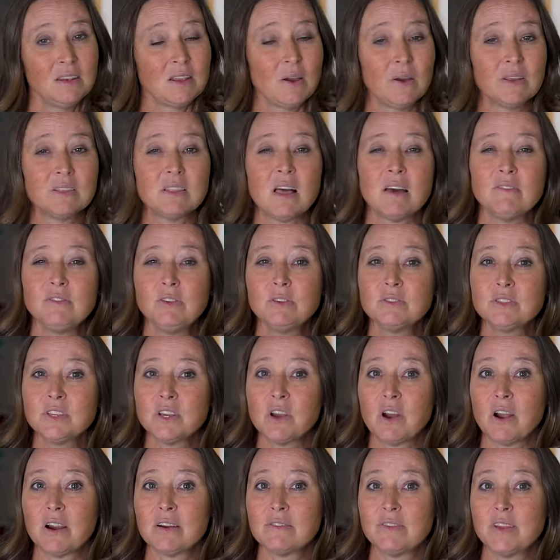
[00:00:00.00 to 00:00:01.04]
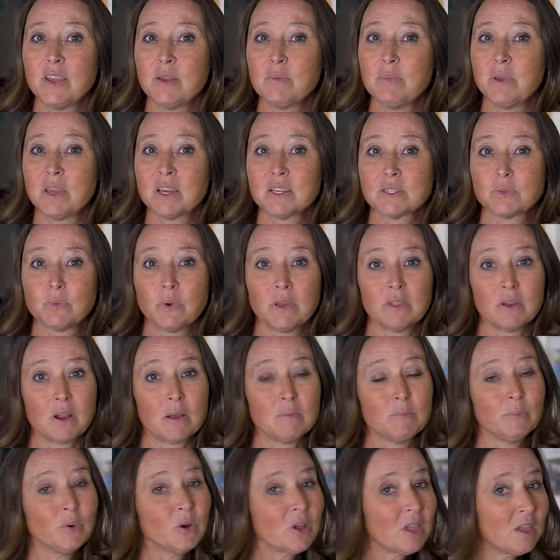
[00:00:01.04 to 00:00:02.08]
Now, I love using RV because whether
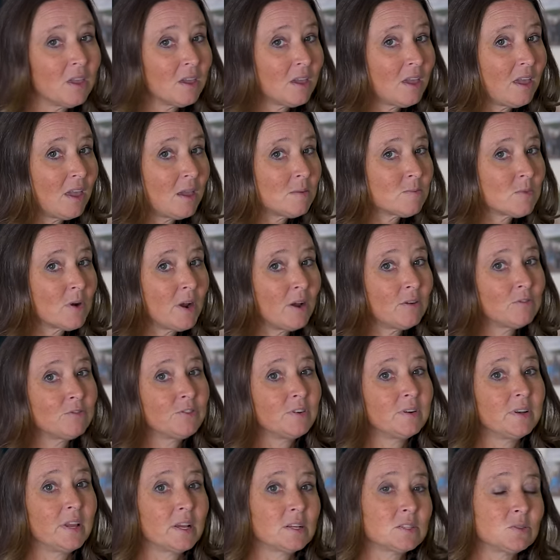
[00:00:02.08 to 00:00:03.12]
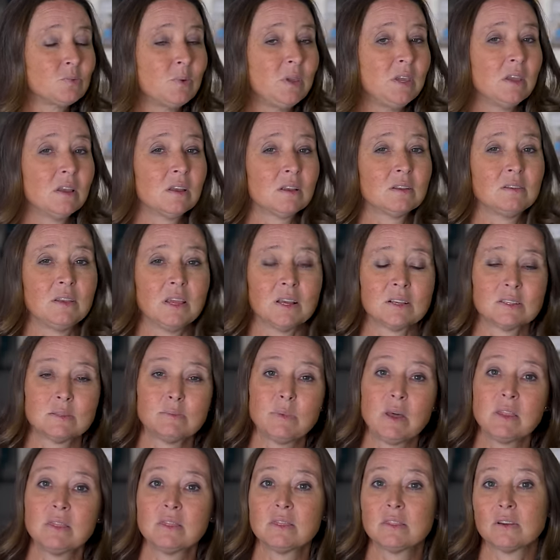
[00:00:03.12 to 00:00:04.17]
I'm booking a campground for next week, next
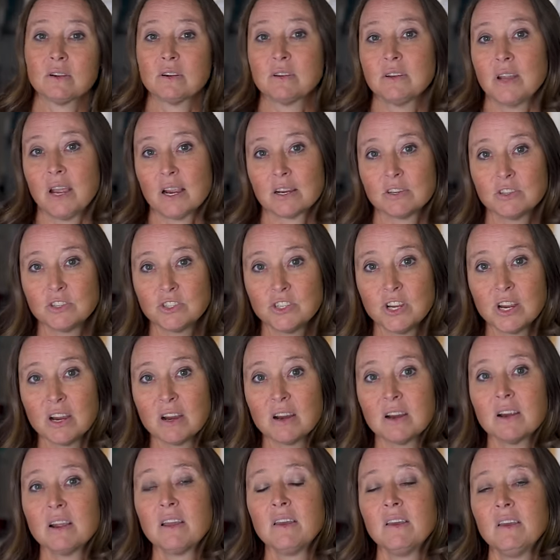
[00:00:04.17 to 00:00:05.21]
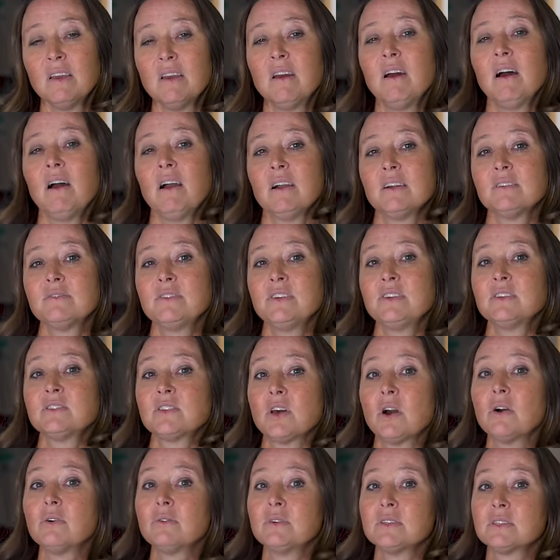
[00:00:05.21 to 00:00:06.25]
month, or next year, RV is
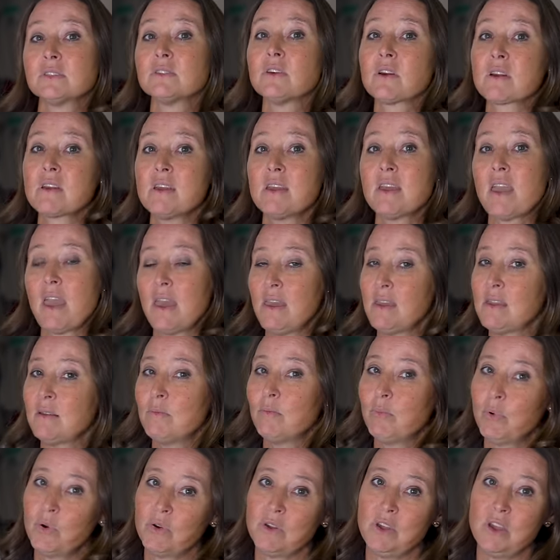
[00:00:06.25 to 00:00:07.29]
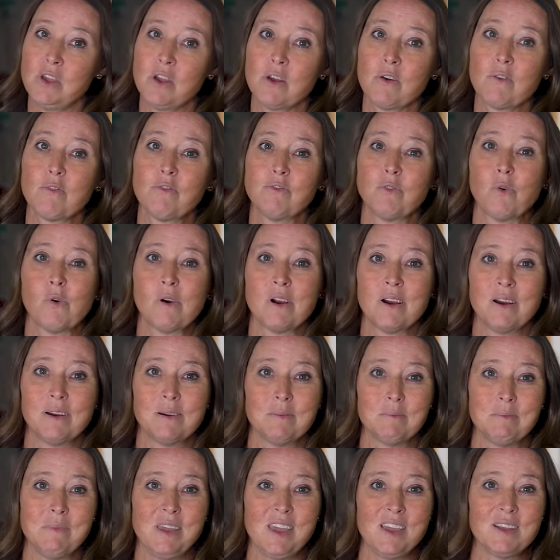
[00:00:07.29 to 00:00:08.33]
always looking and booking for
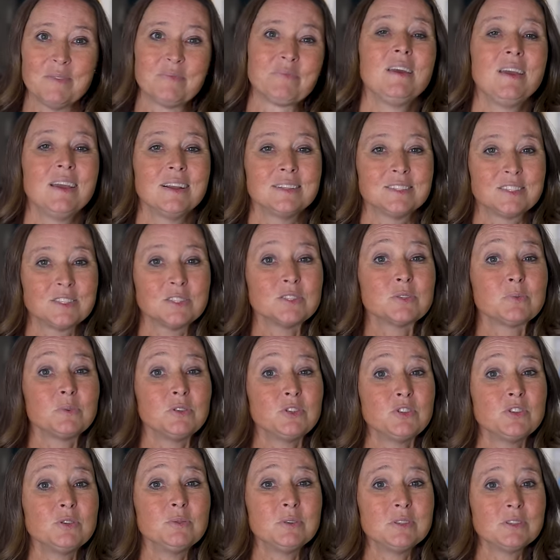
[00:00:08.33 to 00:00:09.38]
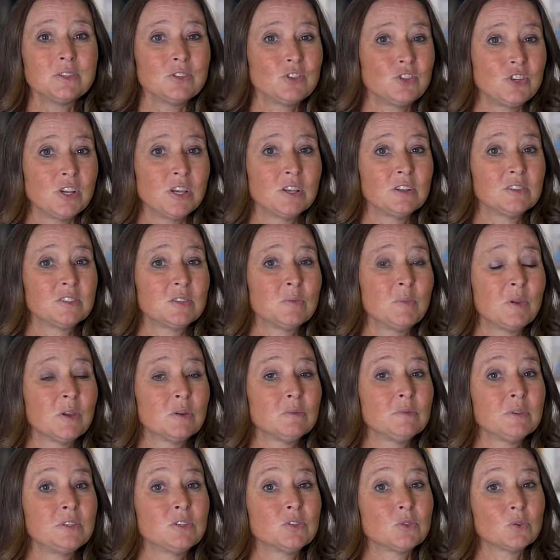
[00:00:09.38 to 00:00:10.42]
me. And since we do want this channel to be
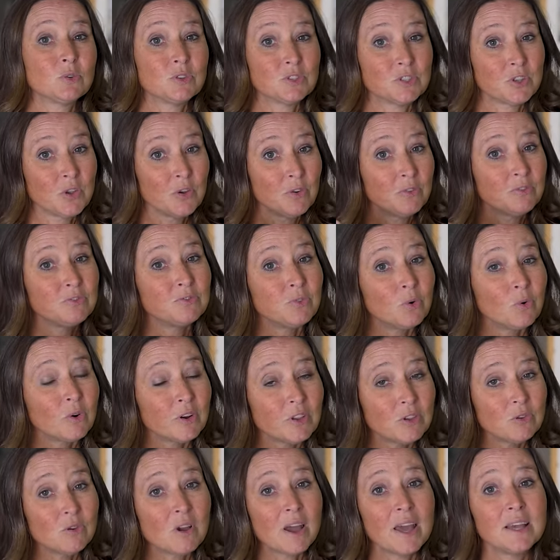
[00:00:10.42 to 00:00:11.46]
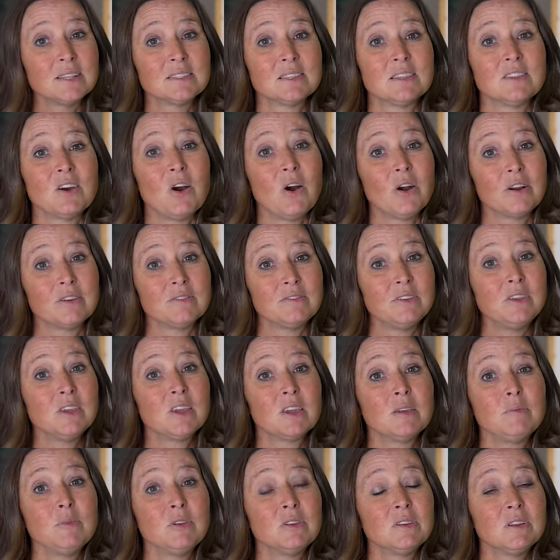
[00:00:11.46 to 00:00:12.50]
a resource for you guys in the RV
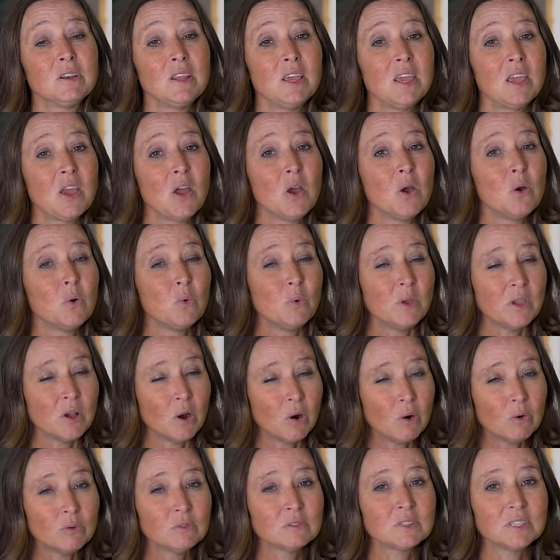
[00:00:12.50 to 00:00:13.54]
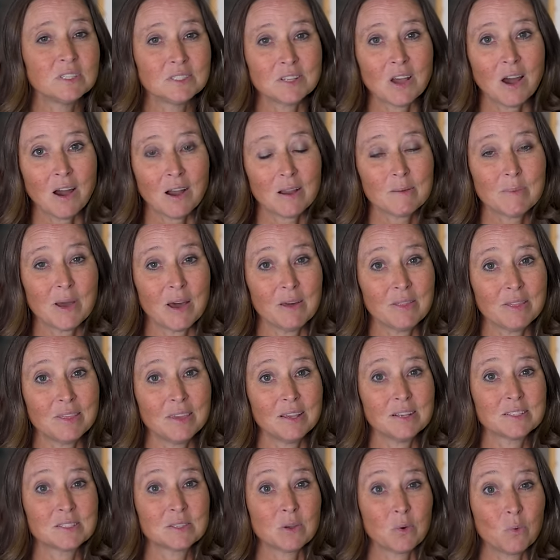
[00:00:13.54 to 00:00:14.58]
community, we only talk about
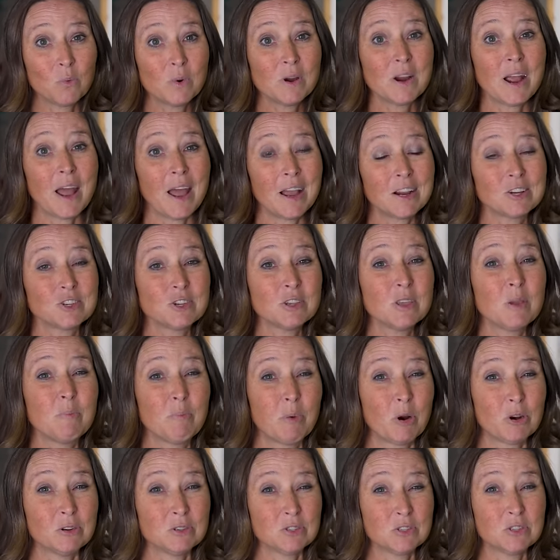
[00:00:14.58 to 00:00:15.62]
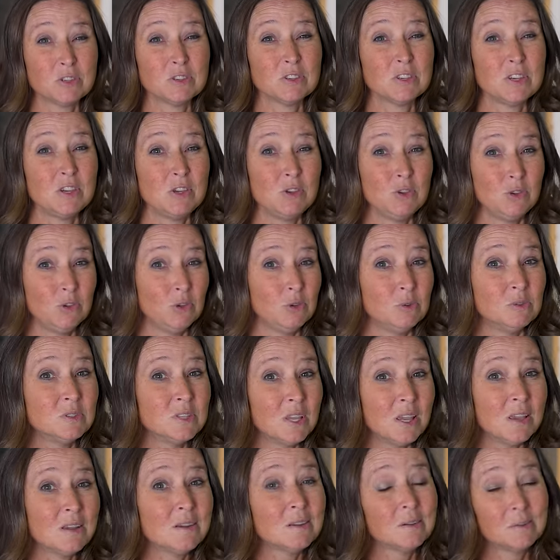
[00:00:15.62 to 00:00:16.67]
things that we're actually personally
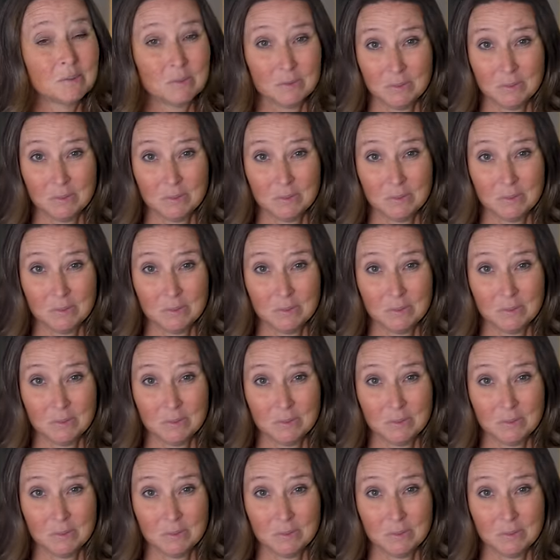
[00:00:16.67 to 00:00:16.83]
using,